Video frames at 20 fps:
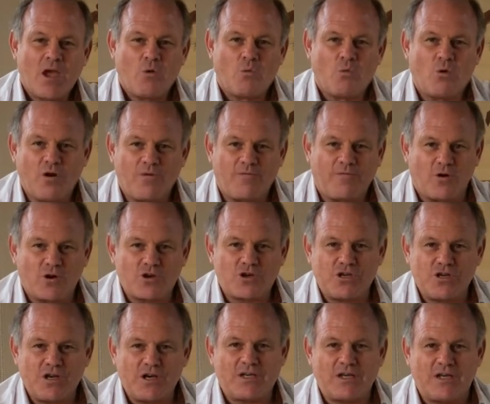were
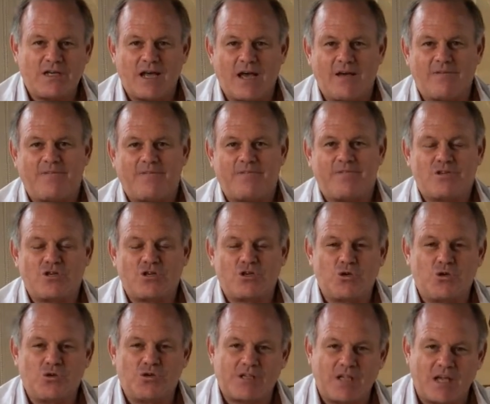fortunate enough
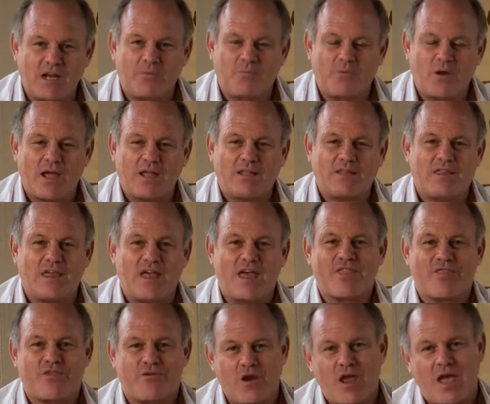to celebrate their
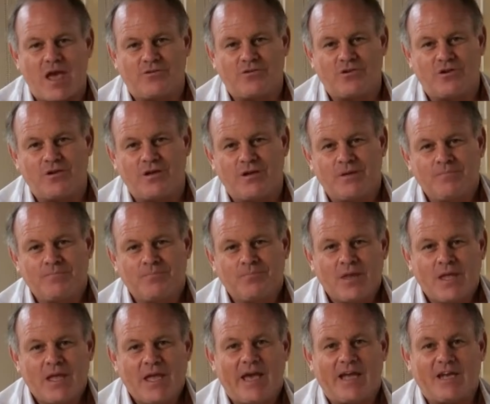
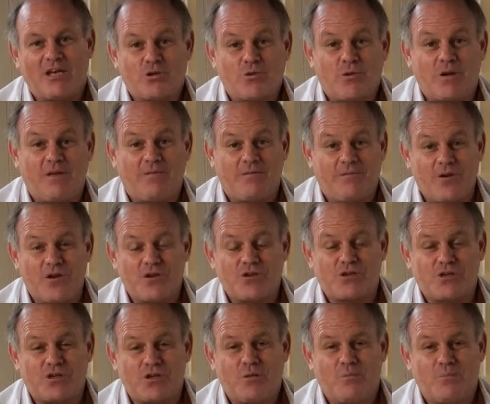
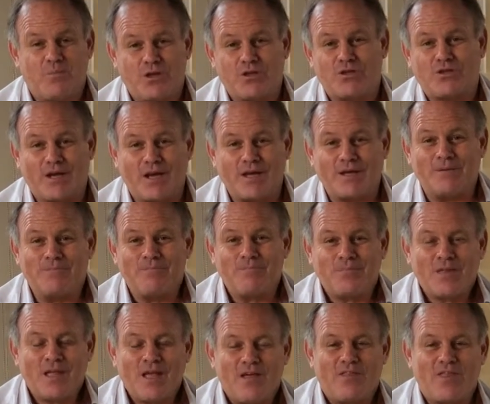321st birthday.
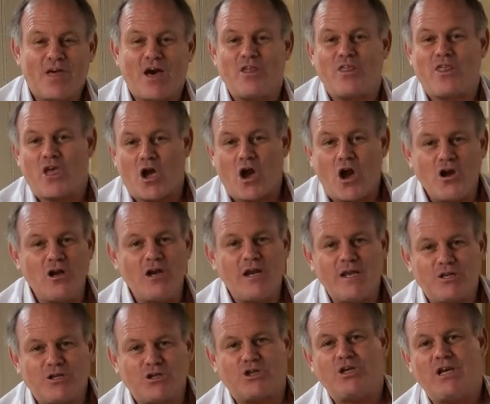They are the
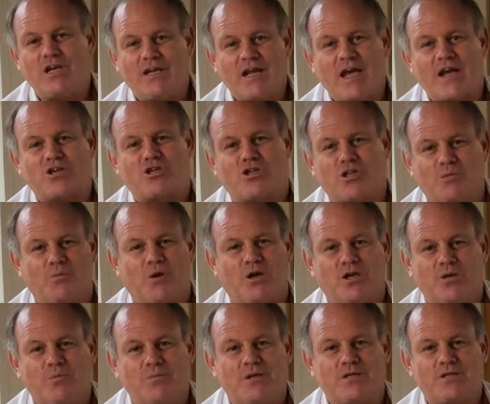only tree national
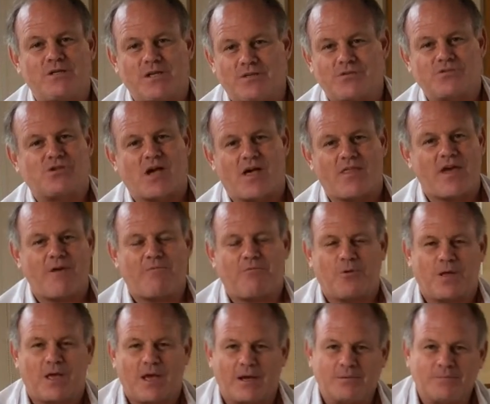monument in South
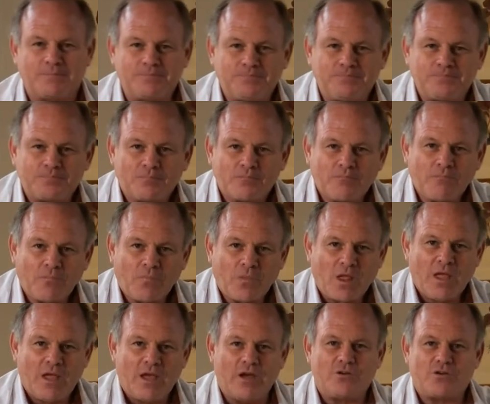Africa.
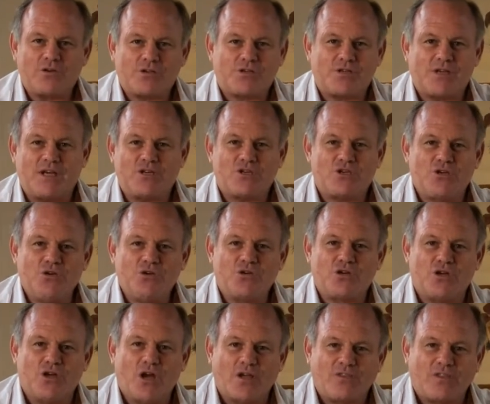Interesting too
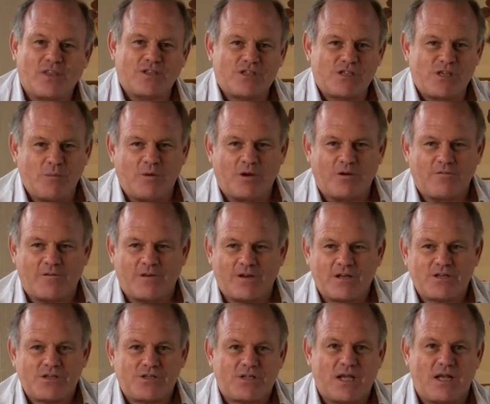to note that Simon van
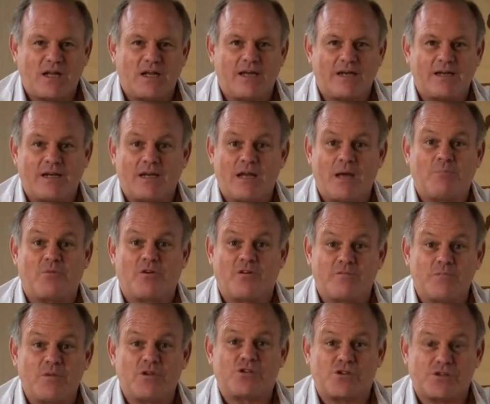der Stel had a number
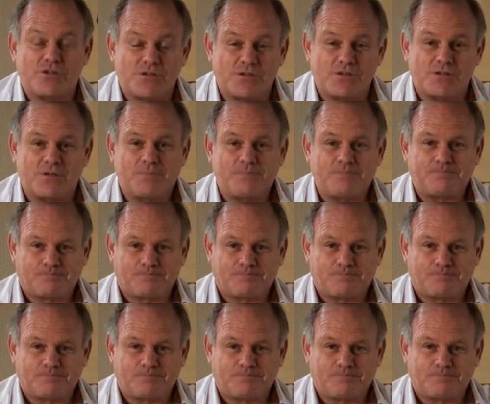of mistresses,